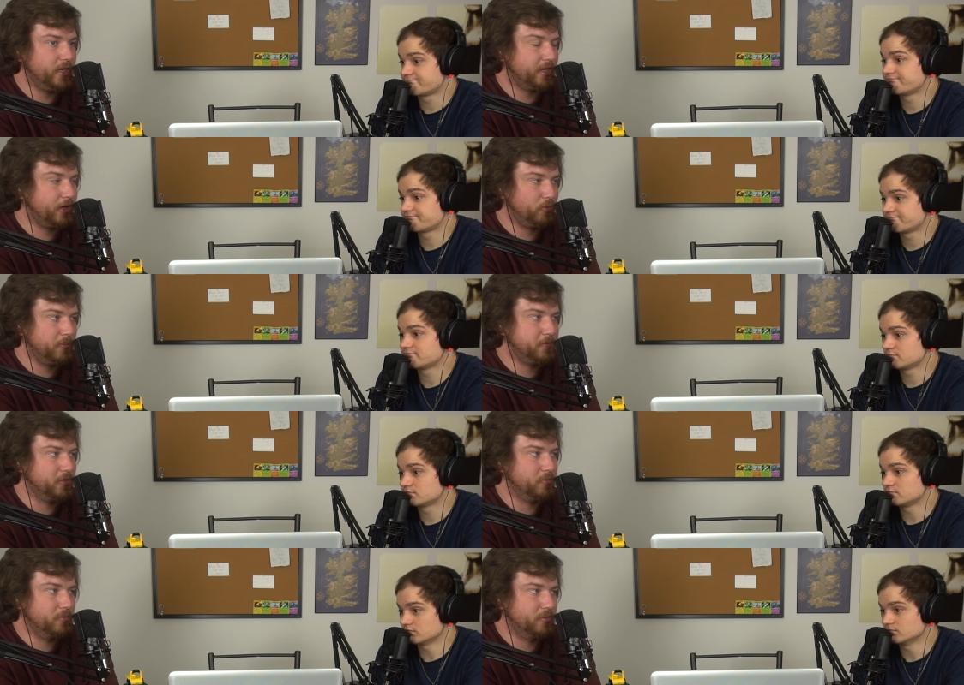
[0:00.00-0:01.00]
Speaker 1: like, it gripped
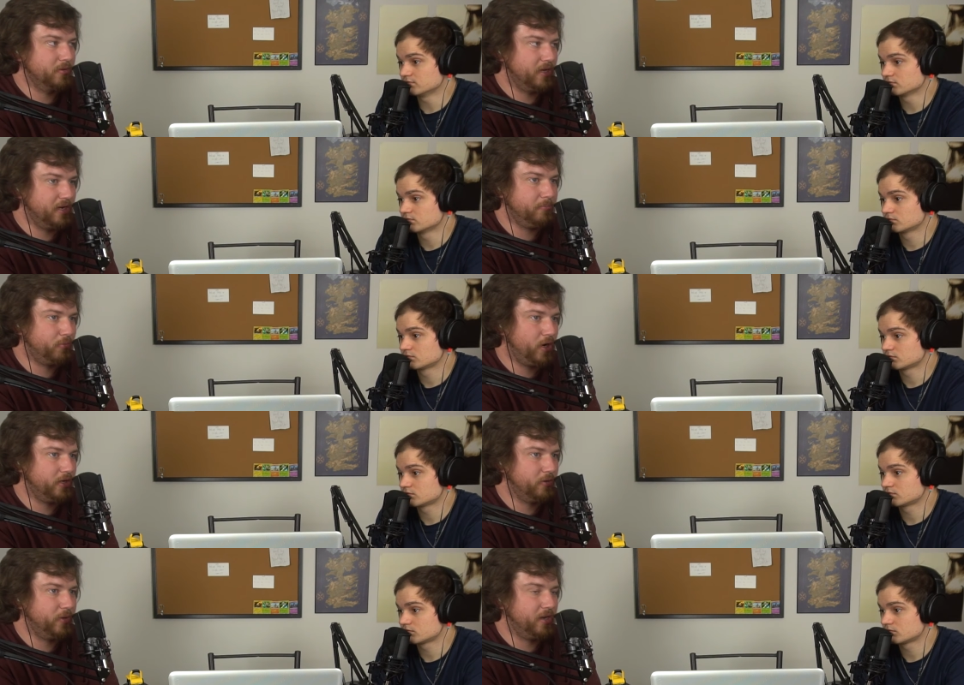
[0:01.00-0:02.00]
you mm -hmm. and it brought
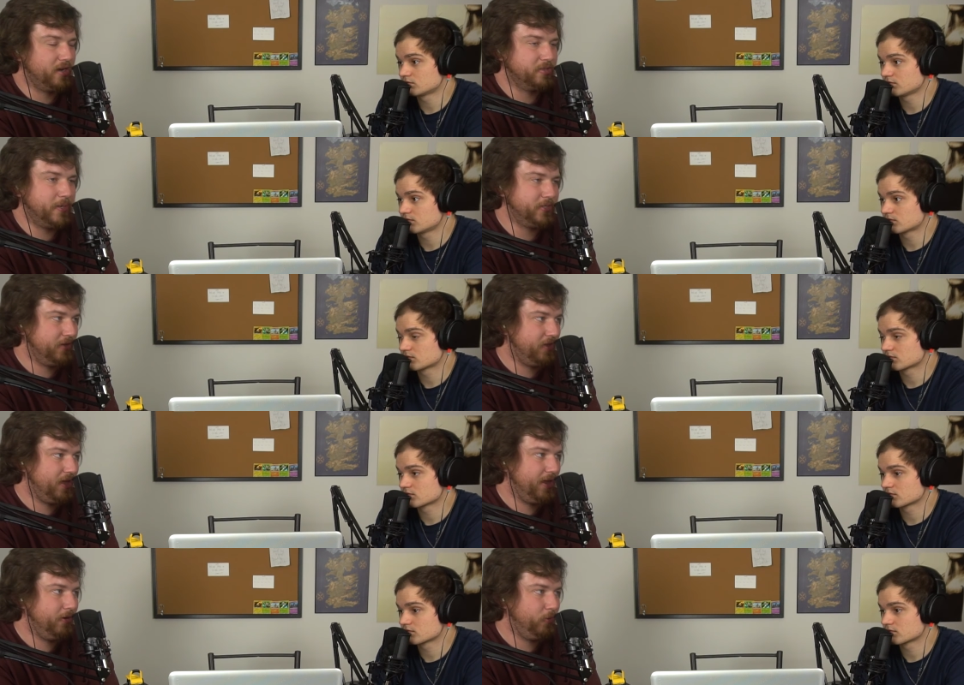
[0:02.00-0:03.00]
you in. And especially at the
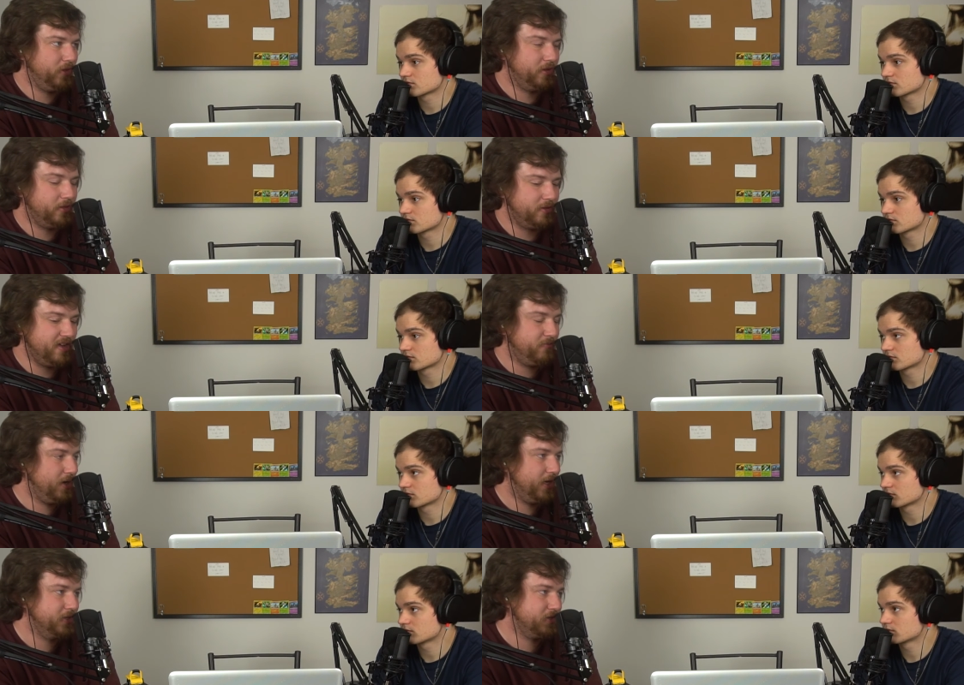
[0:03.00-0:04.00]
end when the, the
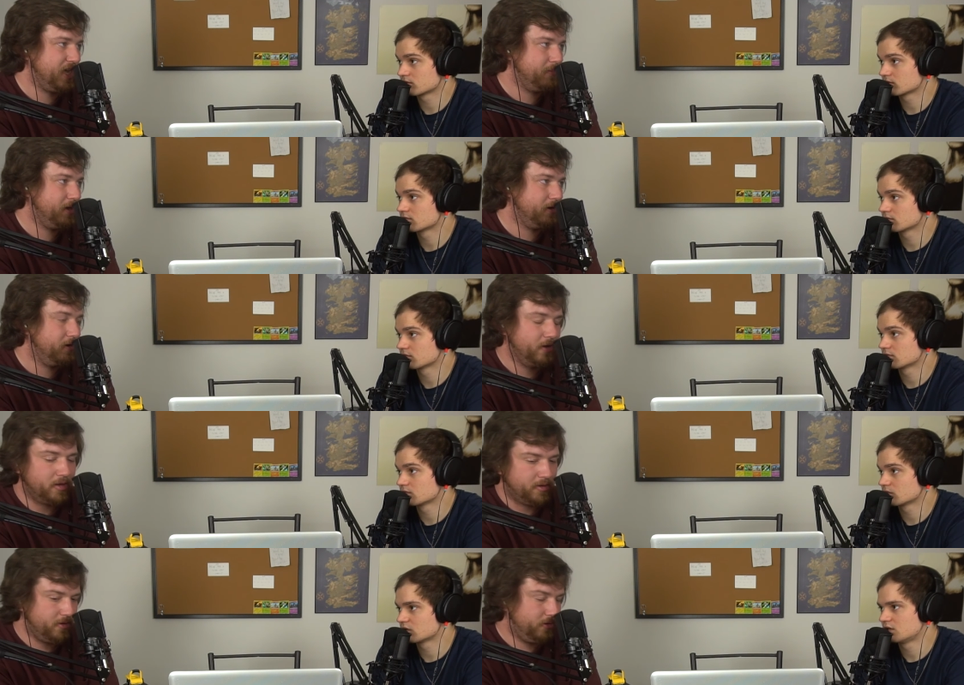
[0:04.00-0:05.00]
FBI agents came in
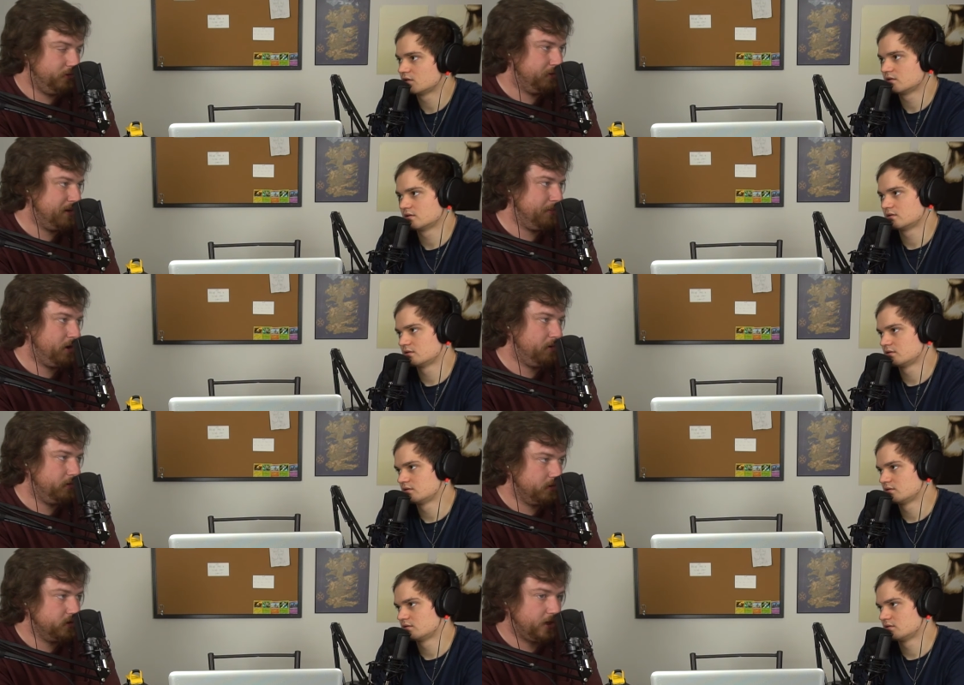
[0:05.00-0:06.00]
threw the paper at him
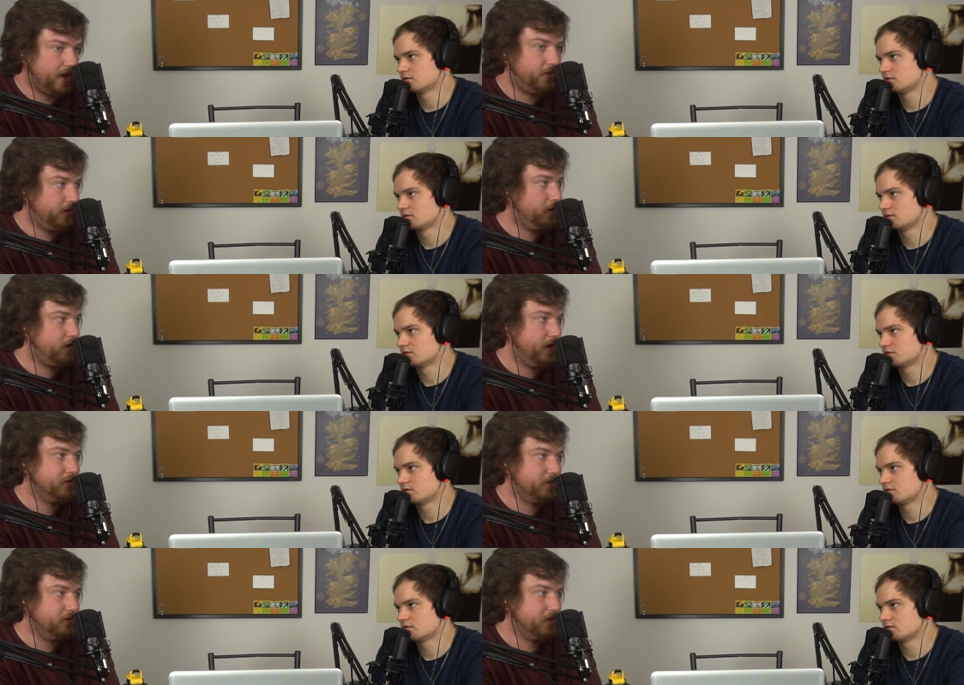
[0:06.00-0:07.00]
and they're just like, I think your
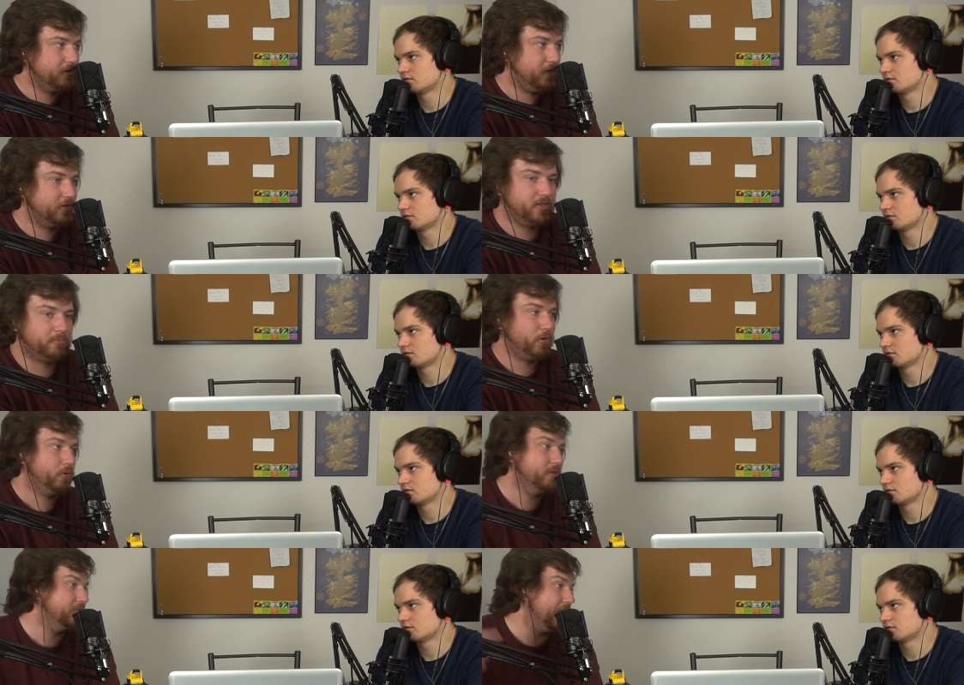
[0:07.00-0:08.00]
client's guilty as hell. It's like, bro,
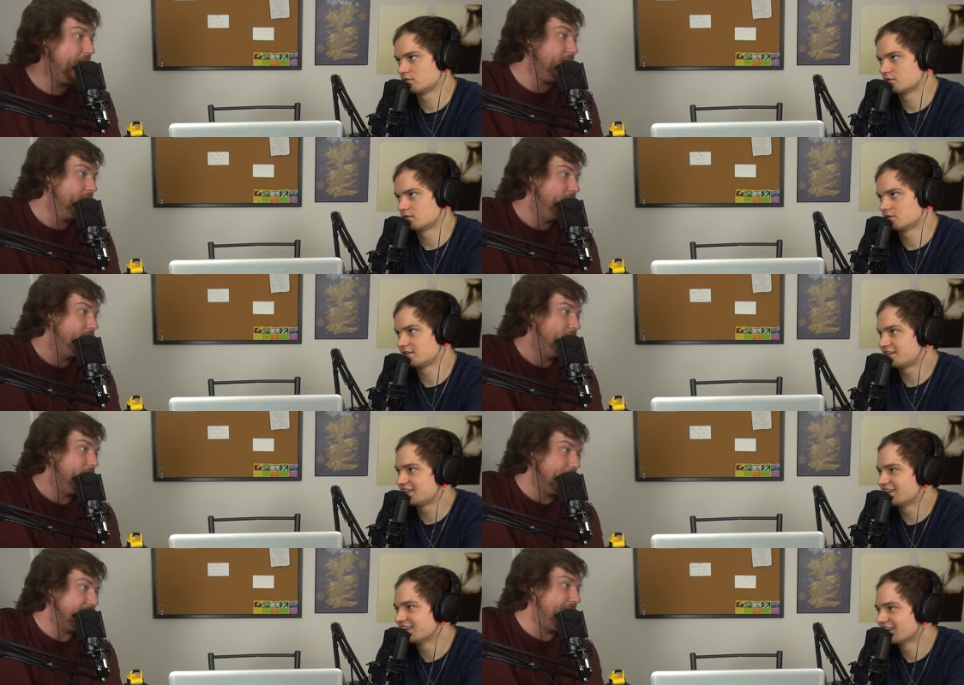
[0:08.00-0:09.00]
he's not.
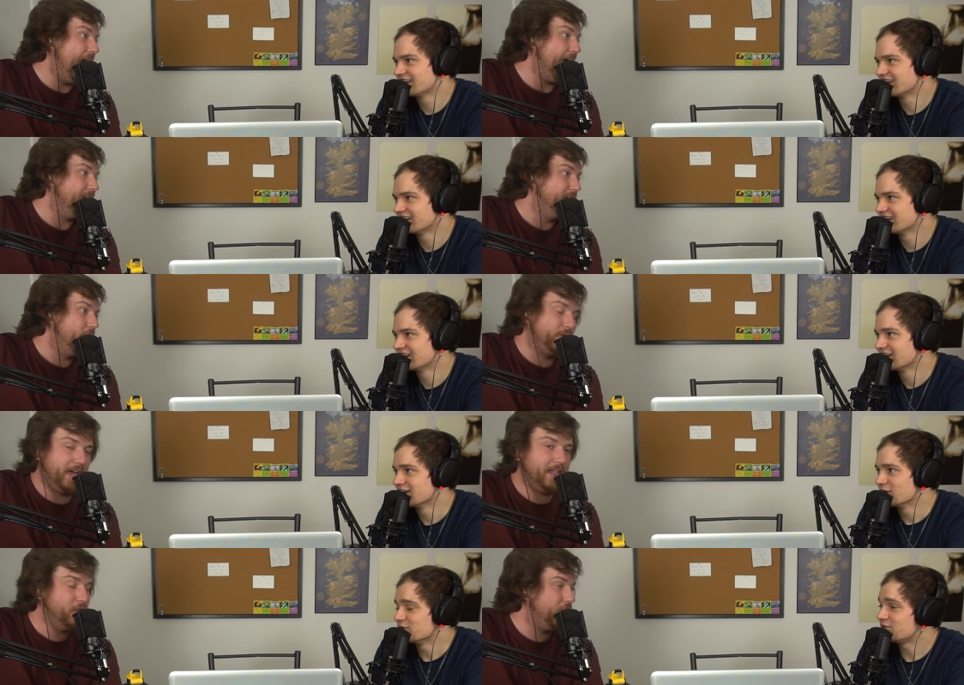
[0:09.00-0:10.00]
He's not.
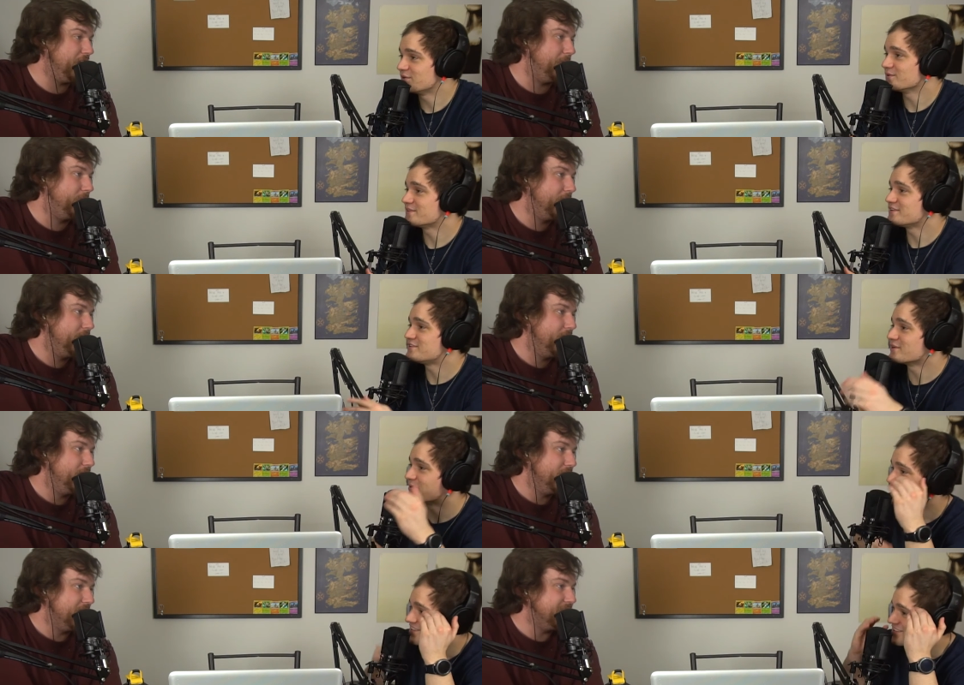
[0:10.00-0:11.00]
Okay, look Dude, at him. Dude, the
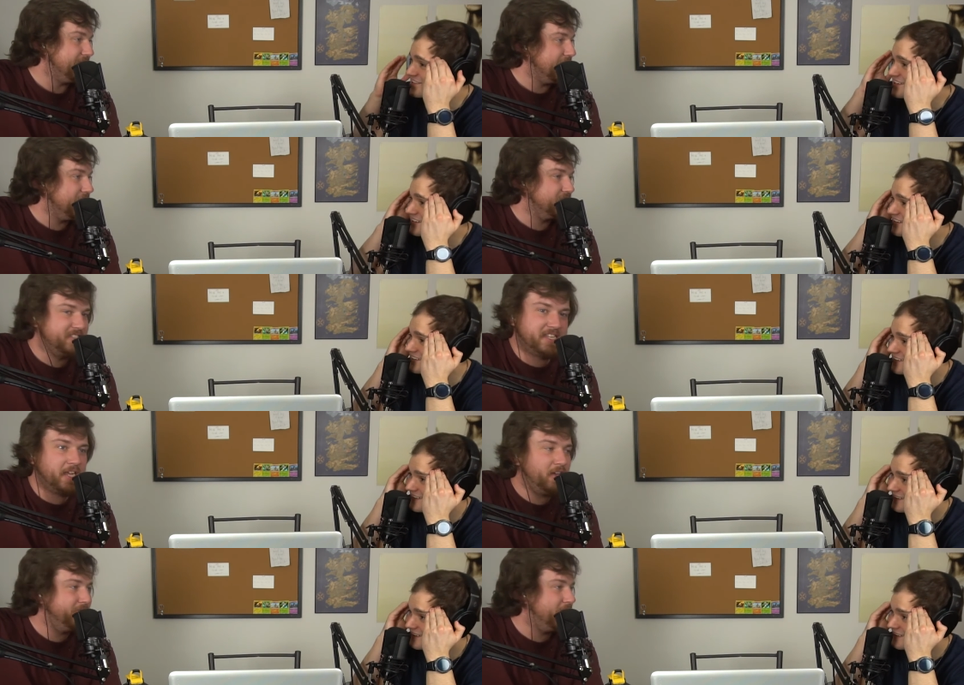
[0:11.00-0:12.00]
donut. He's scene. eating a single